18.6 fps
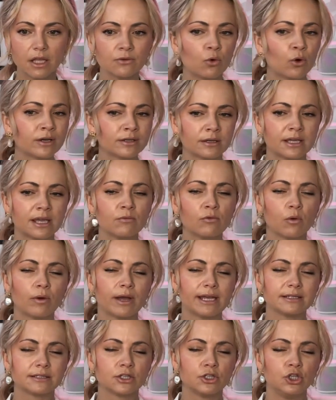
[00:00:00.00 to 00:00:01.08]
for the
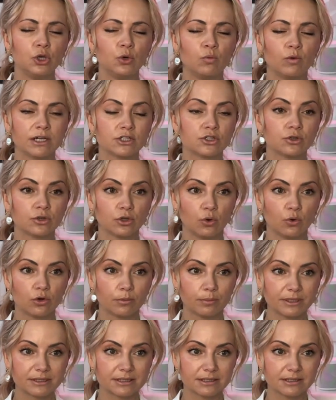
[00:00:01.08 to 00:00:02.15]
giveaways, you want your local
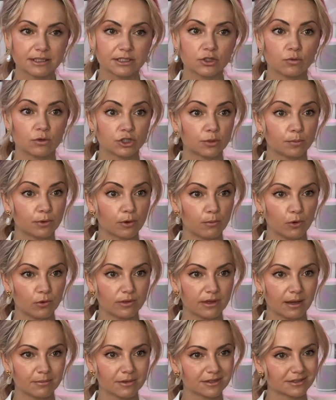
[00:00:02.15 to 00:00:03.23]
businesses, you want to promote
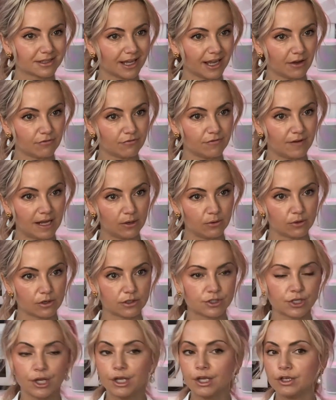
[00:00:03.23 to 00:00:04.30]
them because they have
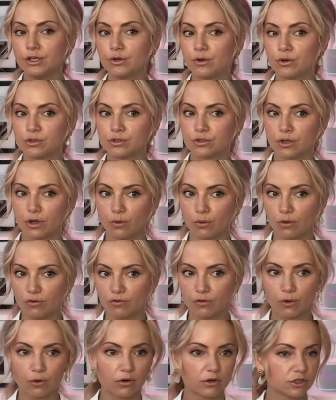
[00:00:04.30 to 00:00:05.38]
followers. You go to the local
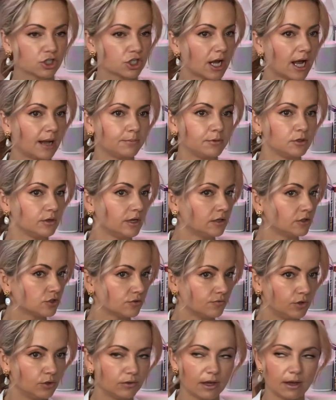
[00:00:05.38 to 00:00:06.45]
floral shop, you
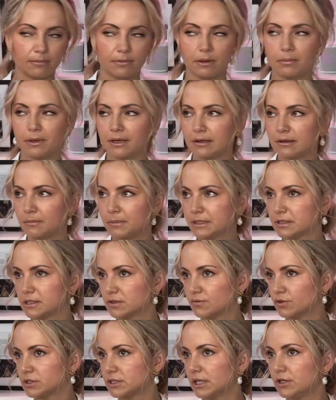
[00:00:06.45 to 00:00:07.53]
interview them. They've been in the business
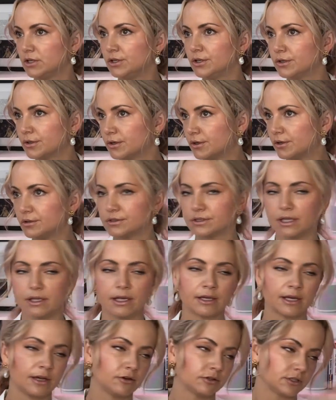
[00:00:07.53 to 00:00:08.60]
for ten years. They
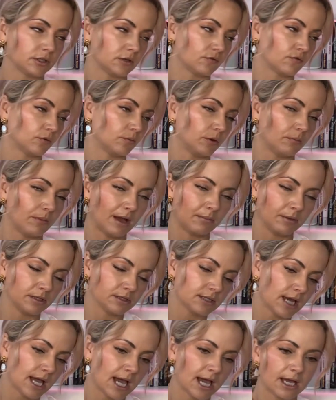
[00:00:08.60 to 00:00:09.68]
inherited it from their mom and
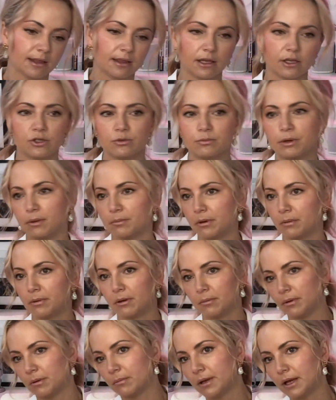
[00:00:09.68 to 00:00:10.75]
dad. They do blah, blah, blah,
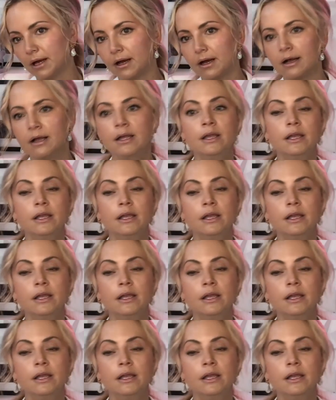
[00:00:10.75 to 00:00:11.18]
blah, blah,